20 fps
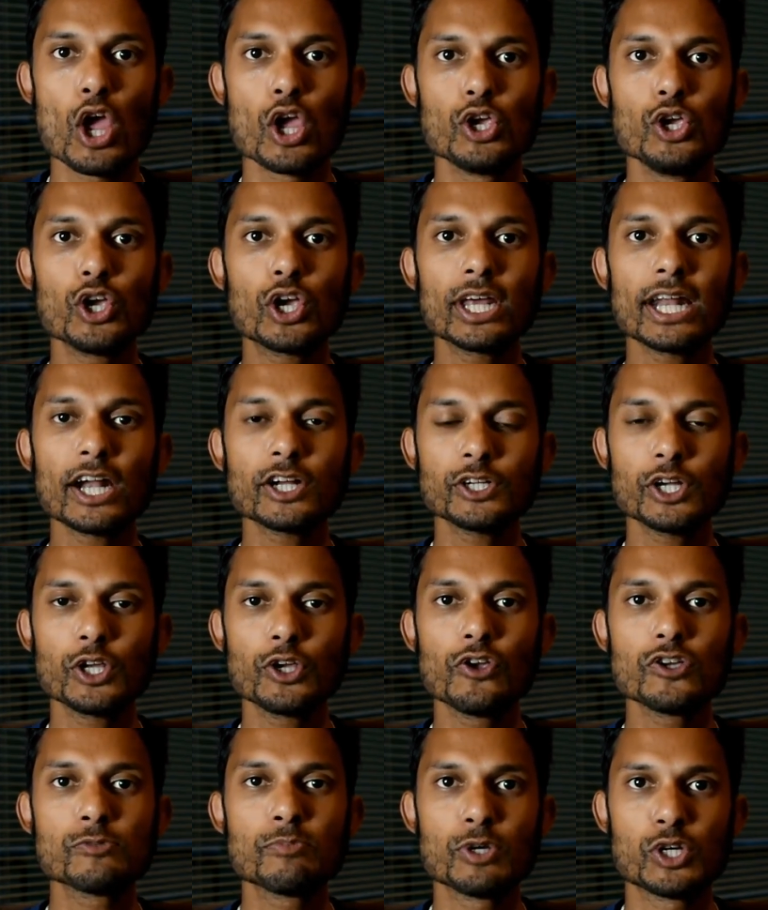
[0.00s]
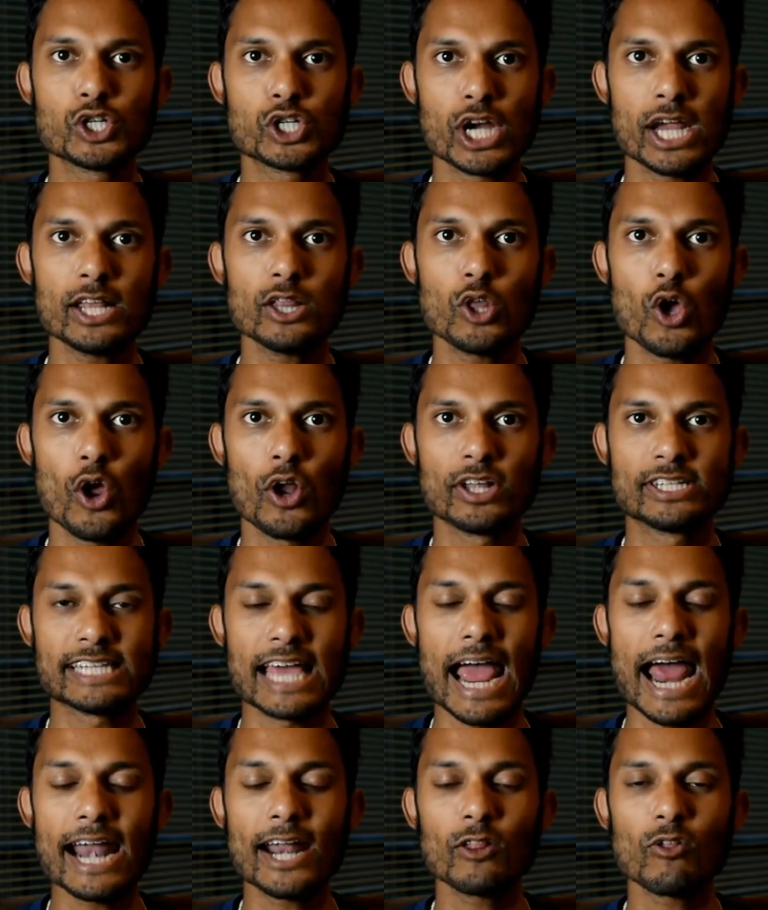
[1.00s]
You can actually use machine learning
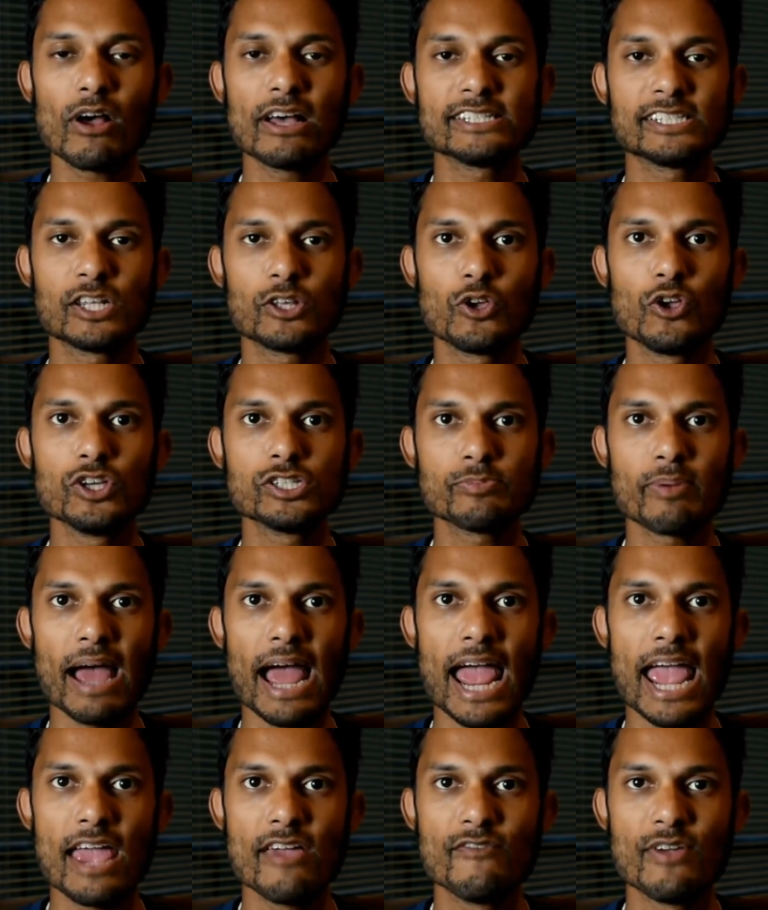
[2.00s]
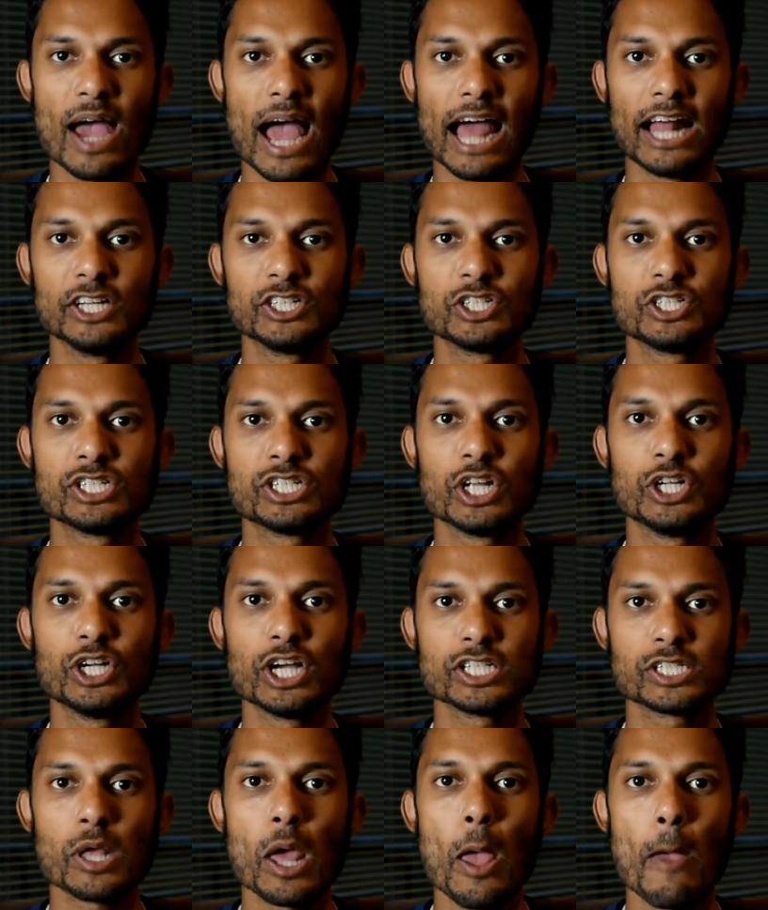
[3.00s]
to analyze the user behavior and
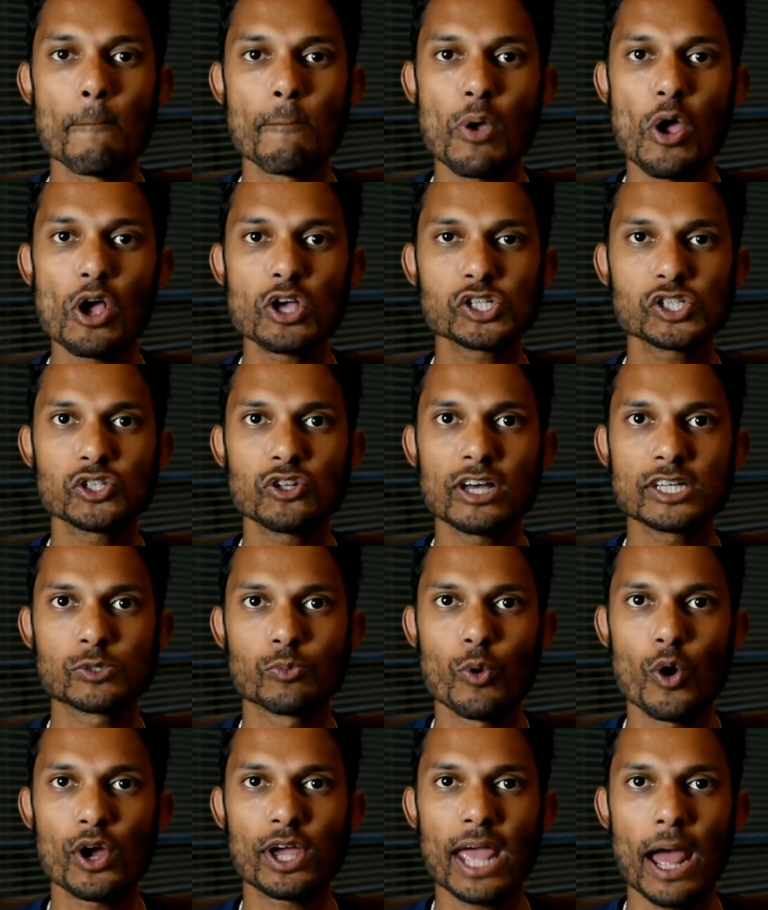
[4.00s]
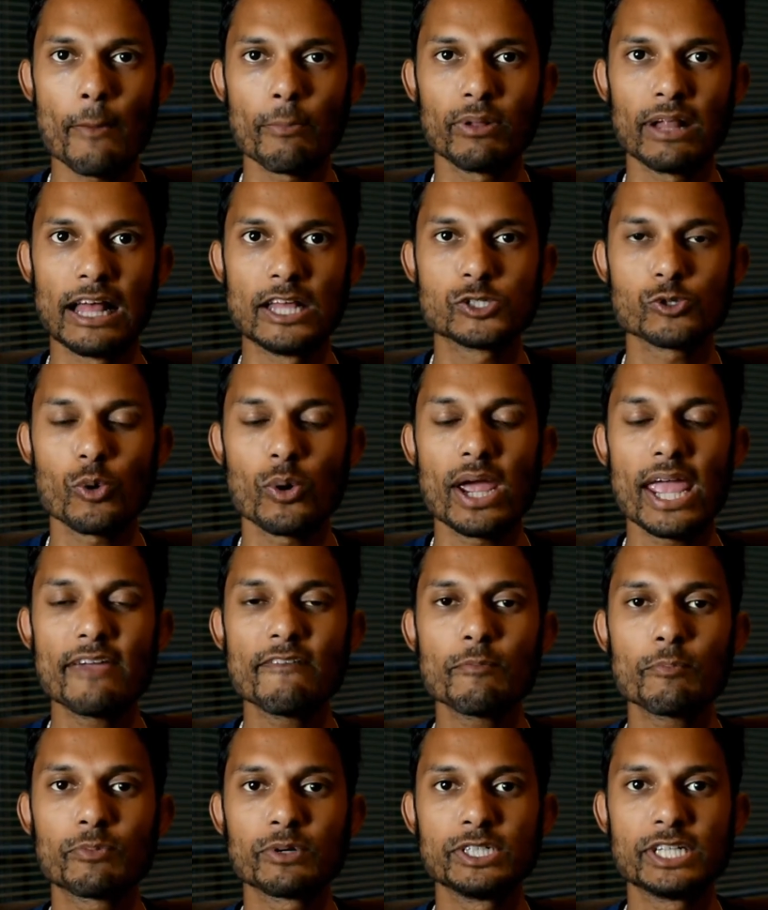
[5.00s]
suggest personalized workout plans, or
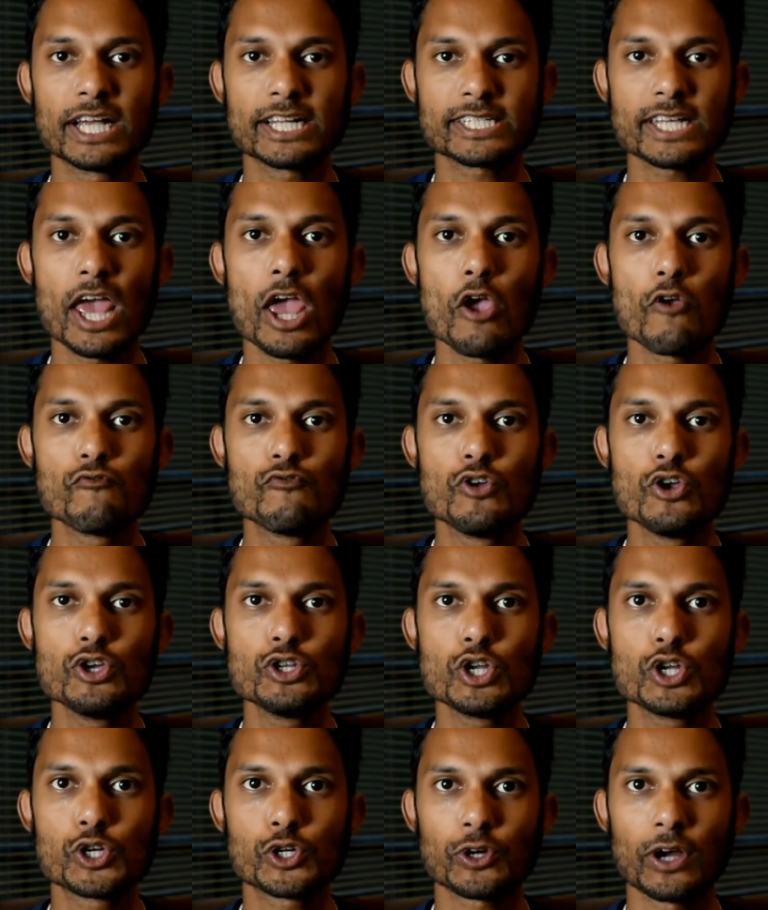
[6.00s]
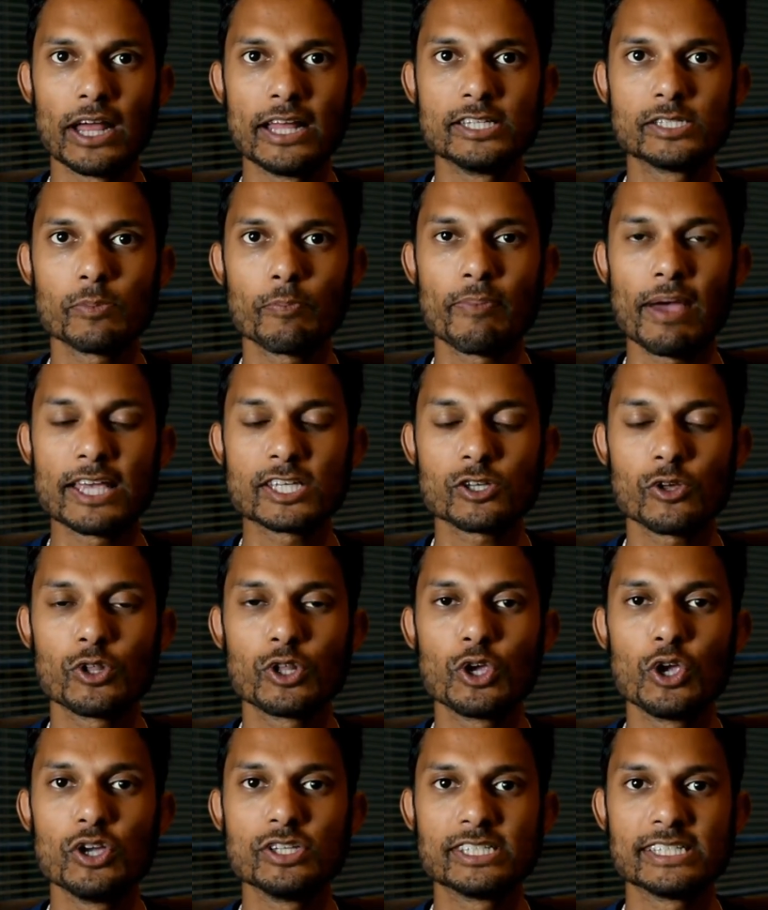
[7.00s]
even predict future trends based on
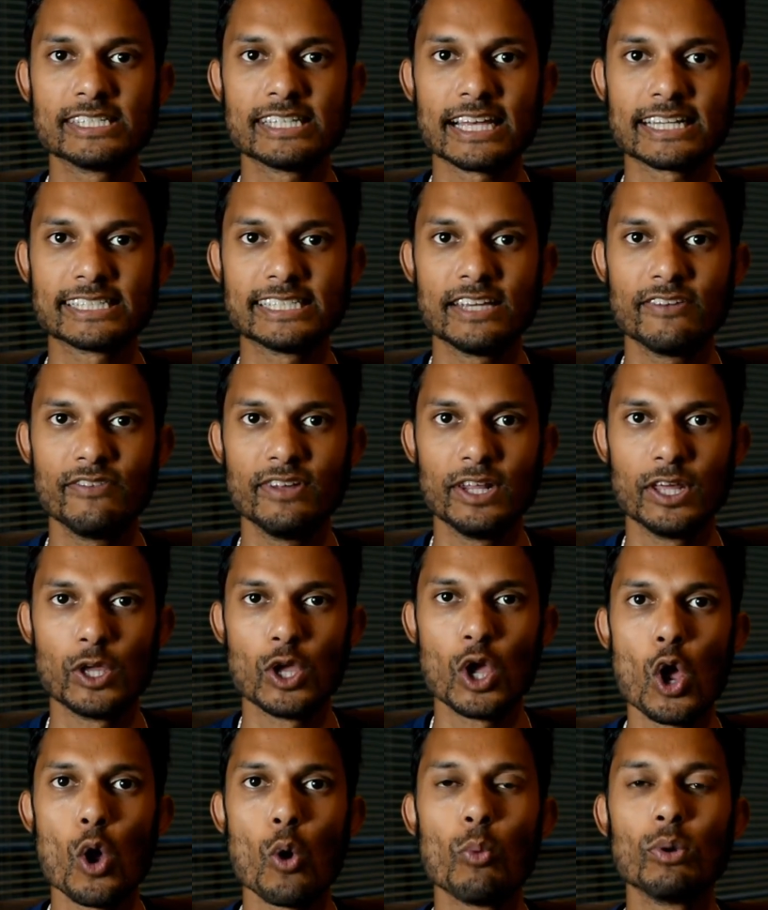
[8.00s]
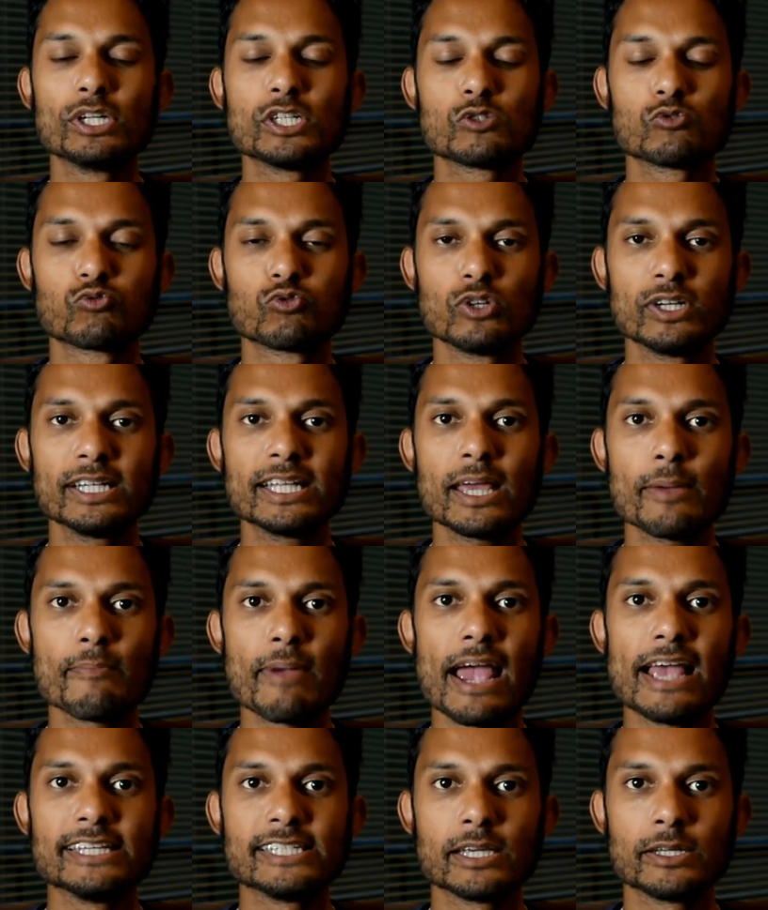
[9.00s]
the user's activity, which is really
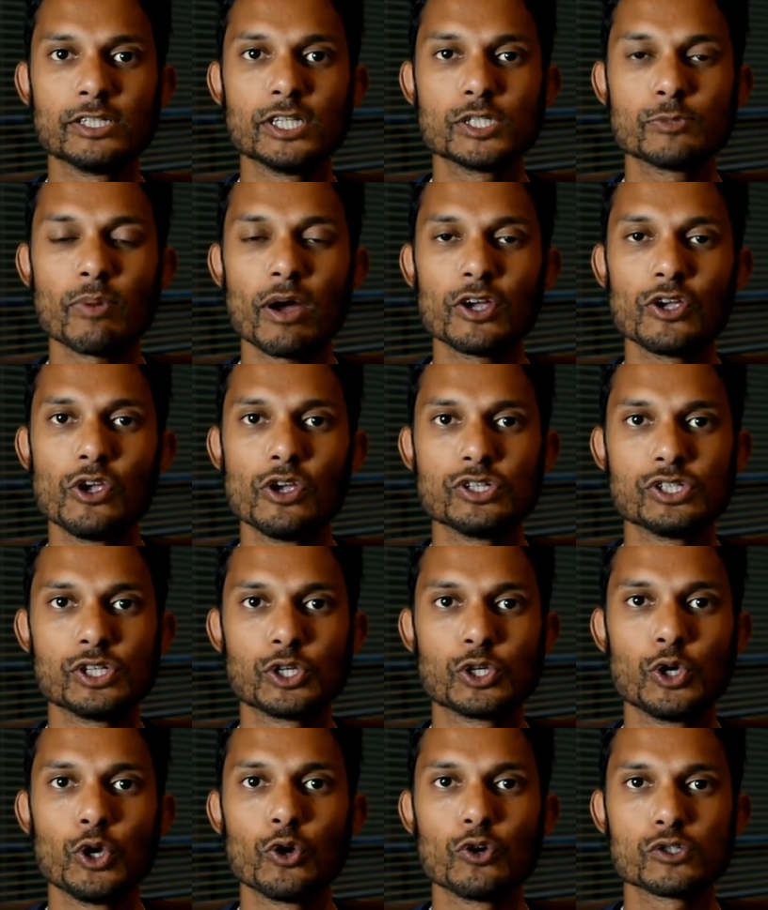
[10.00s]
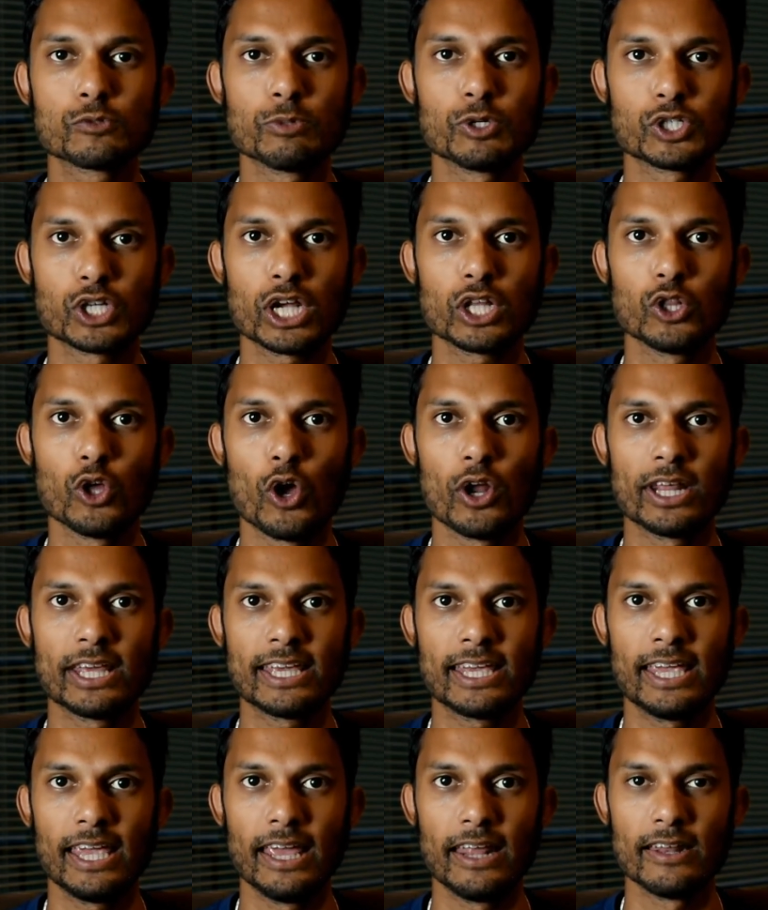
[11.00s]
amazing just by using Google's Machine Learning
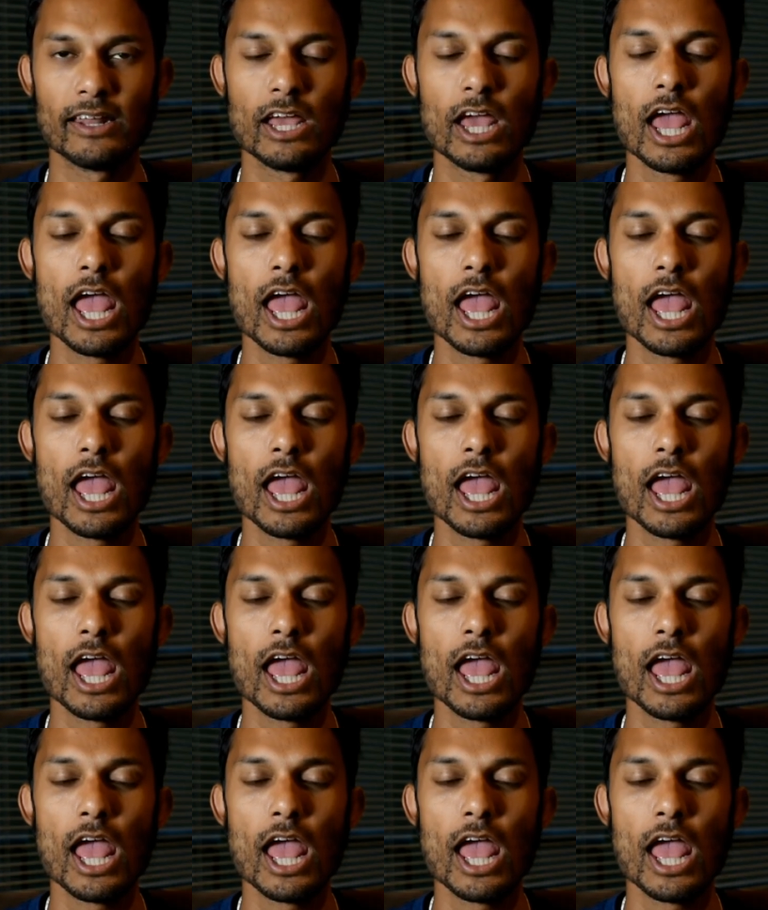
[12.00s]
Kit.